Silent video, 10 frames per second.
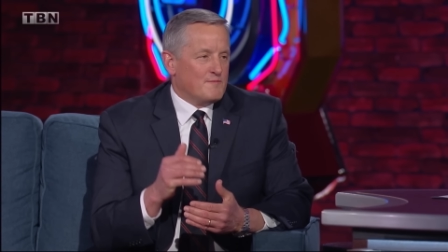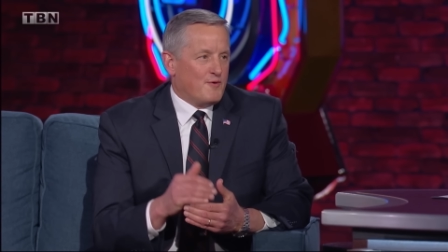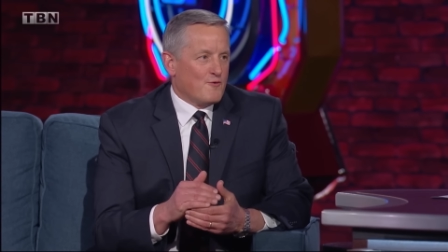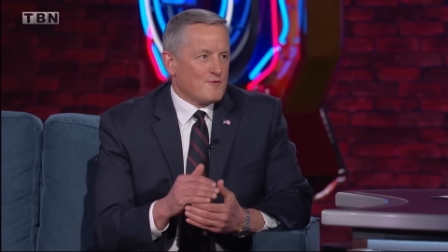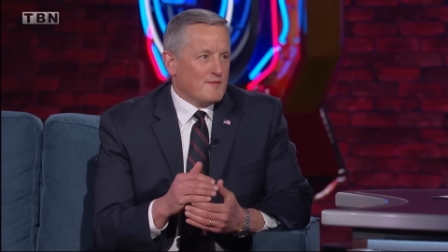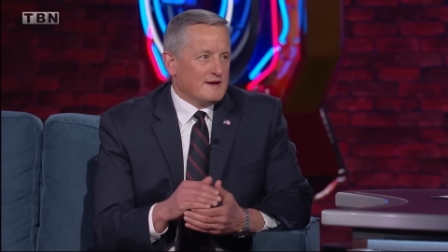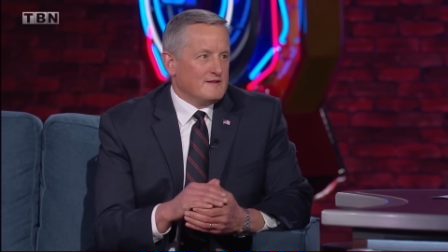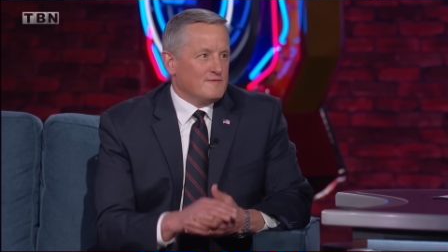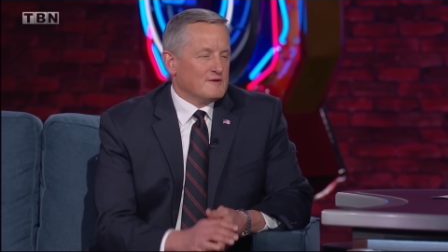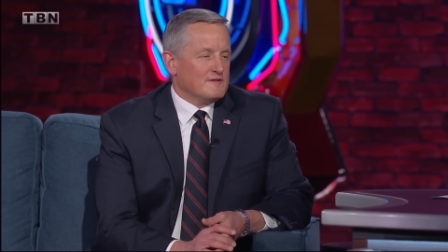poor
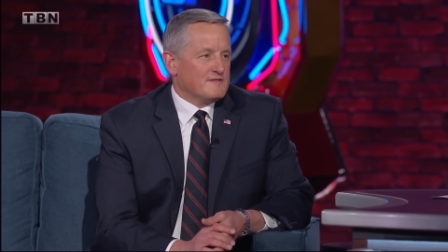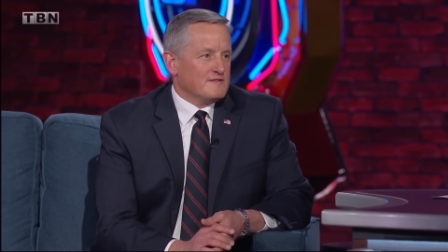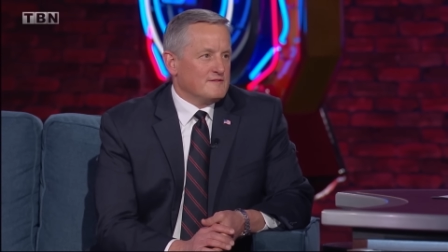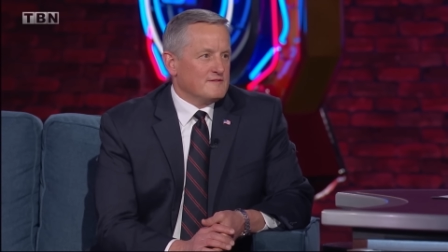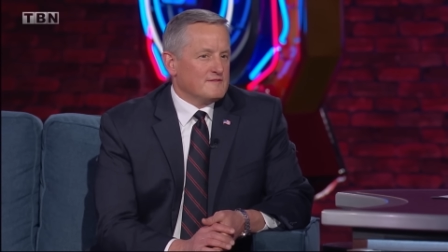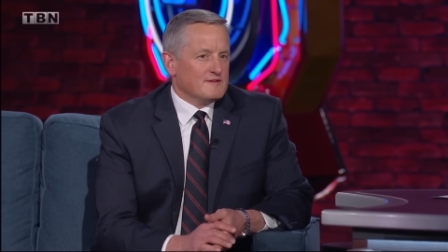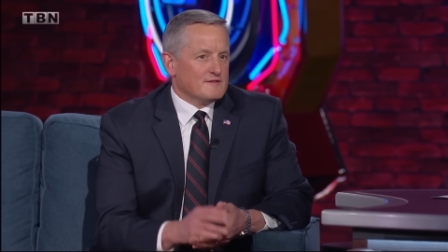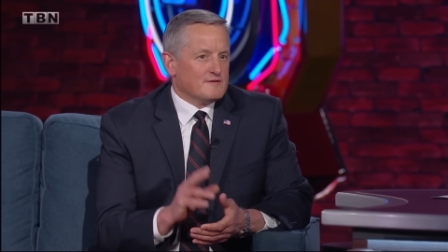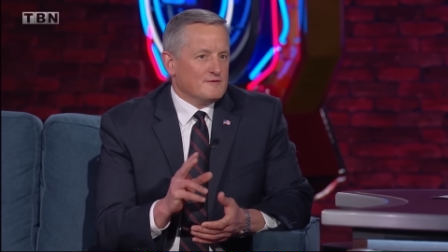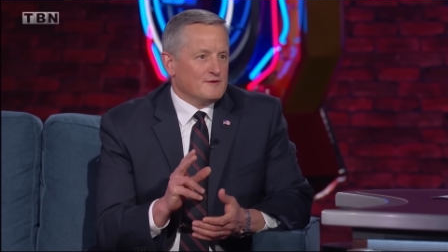management decisions, in
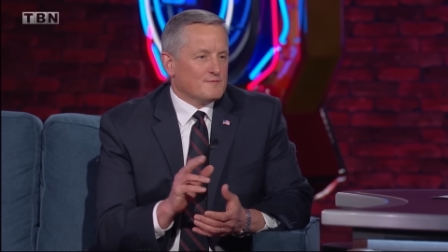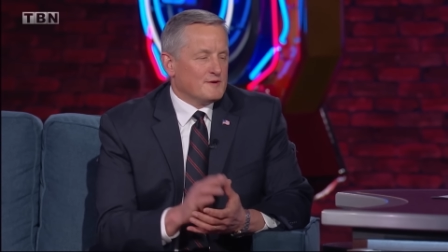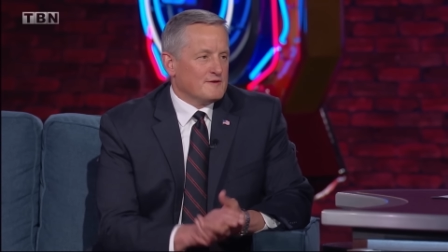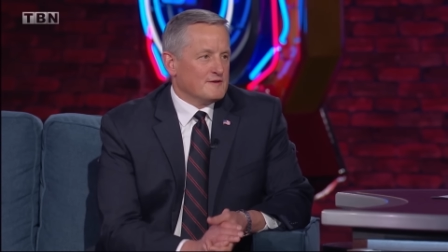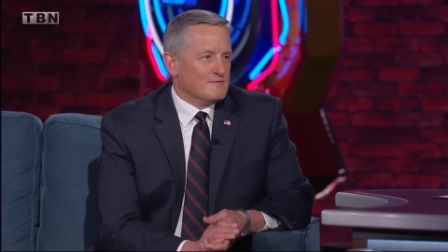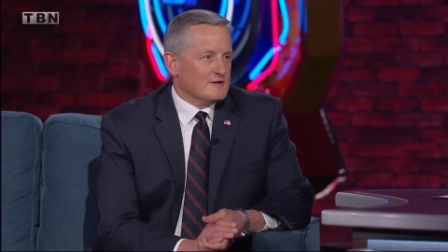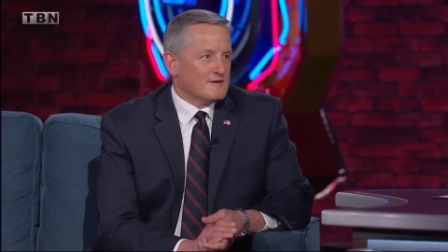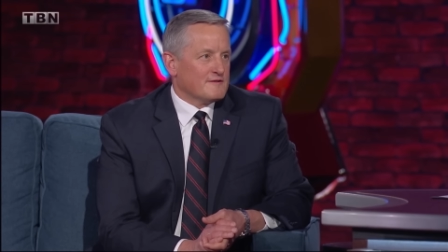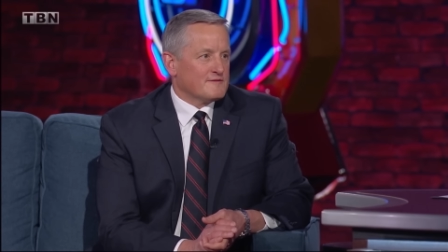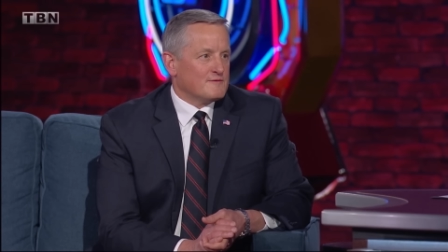a 2-year period, we
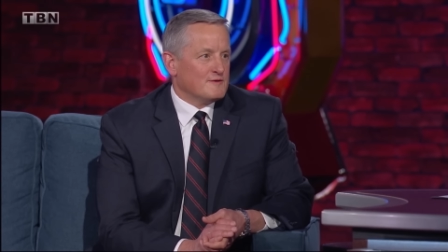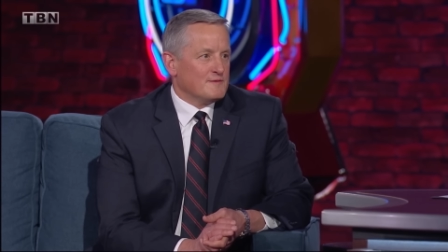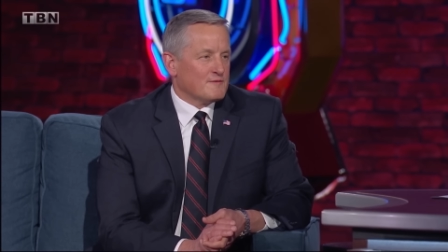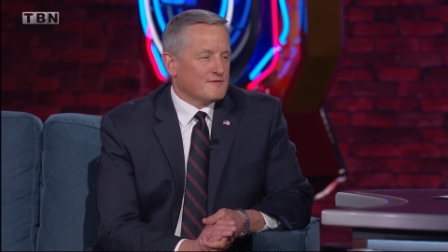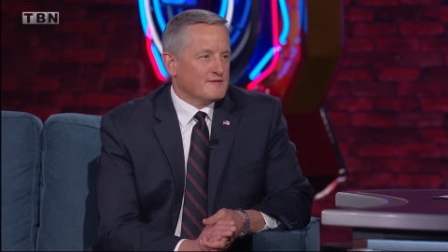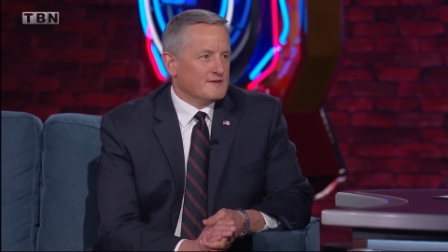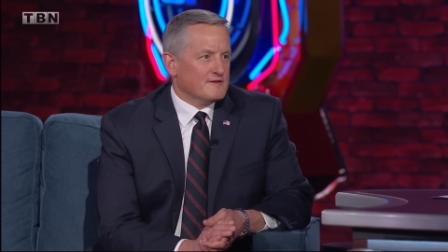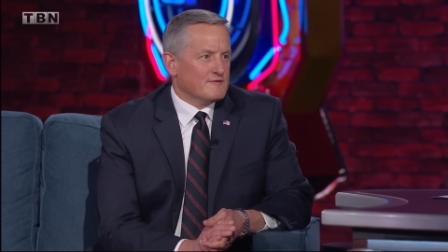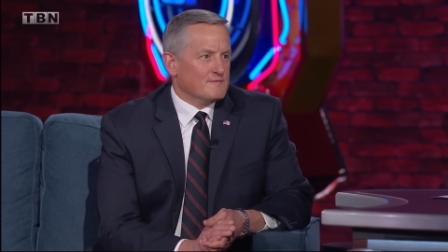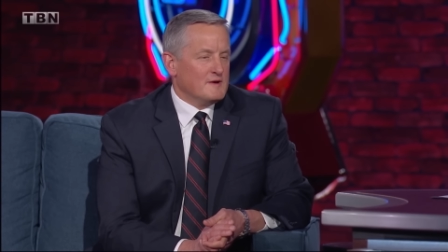lost 20%
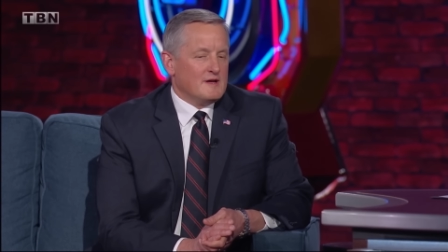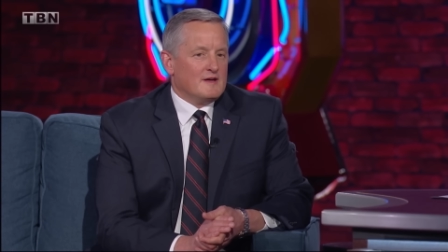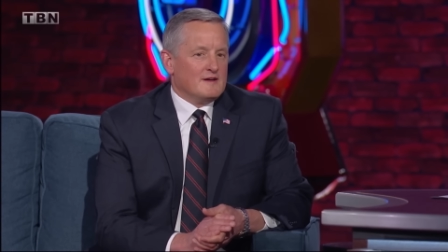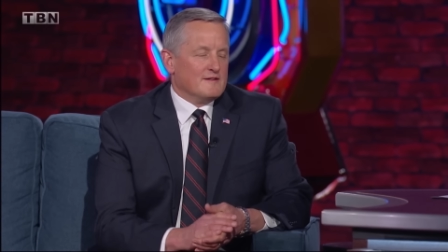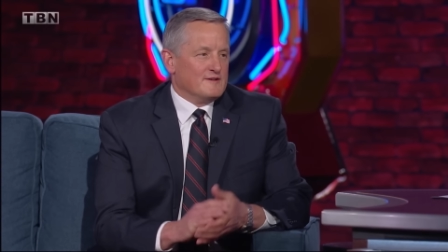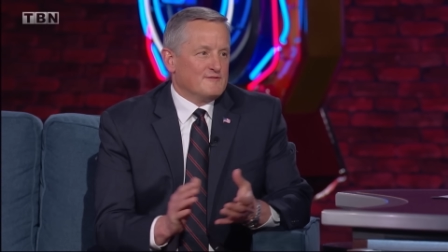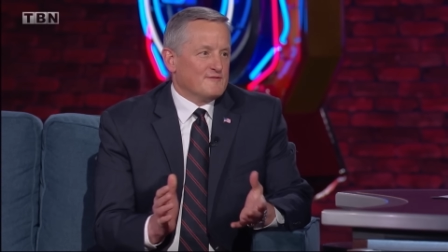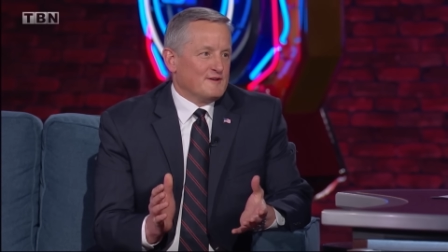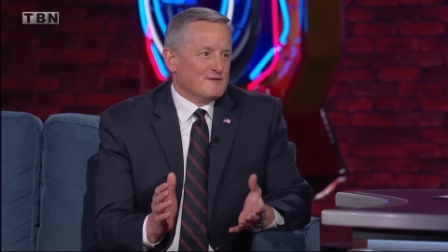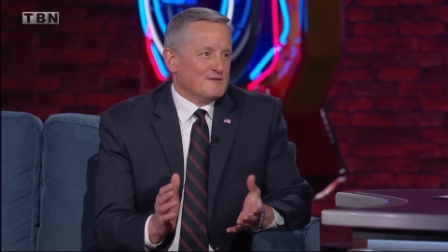of them. And these are
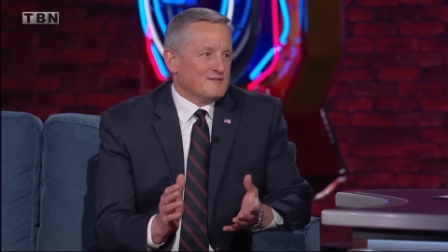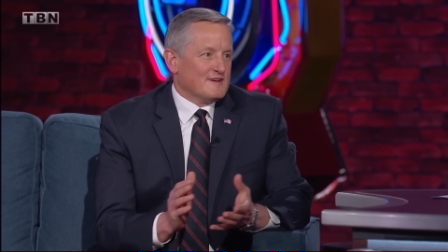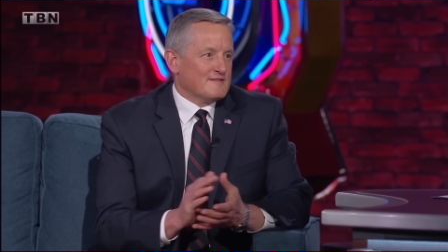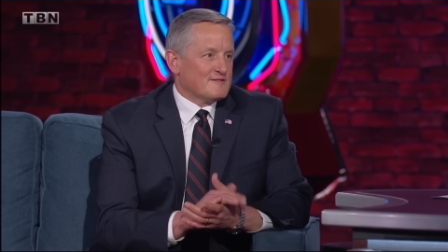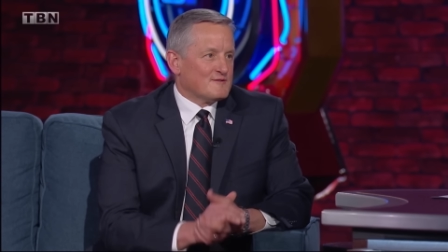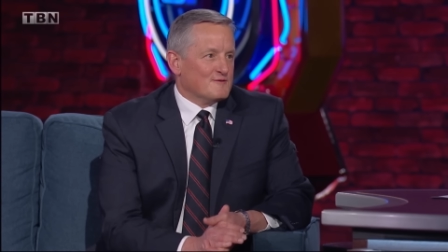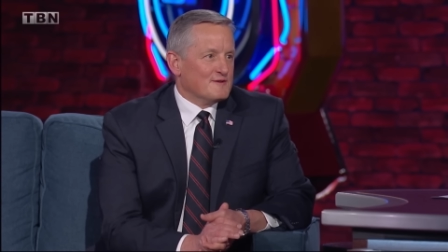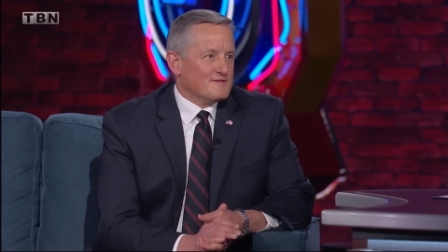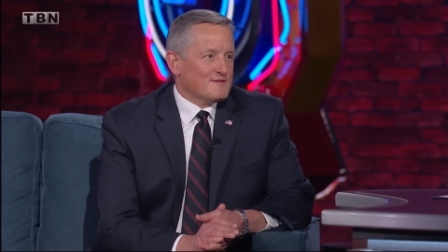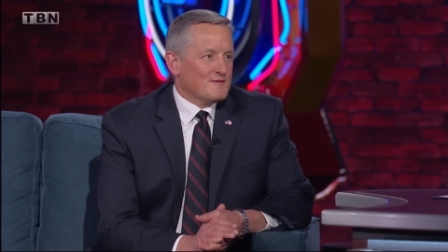the only giant
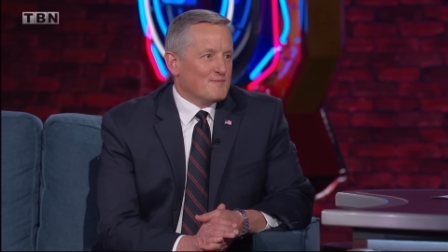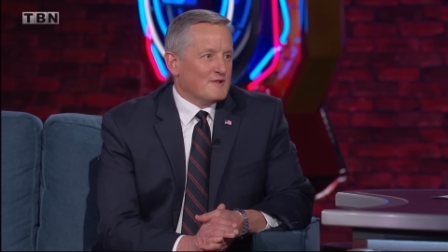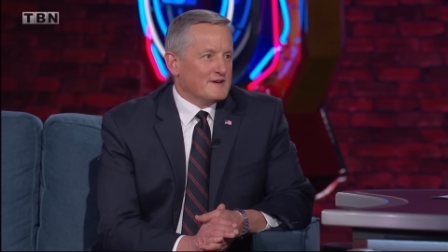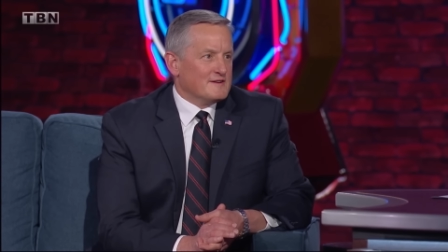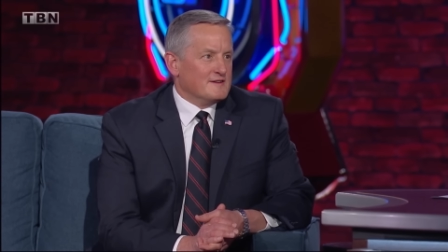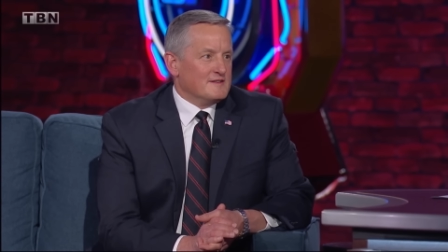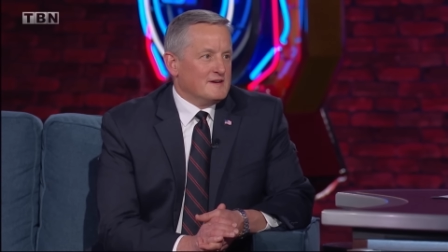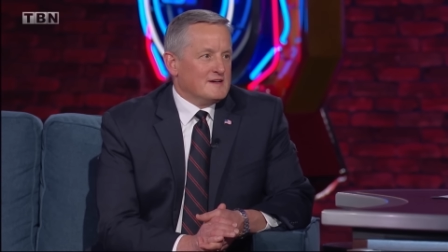sequoias on the planet.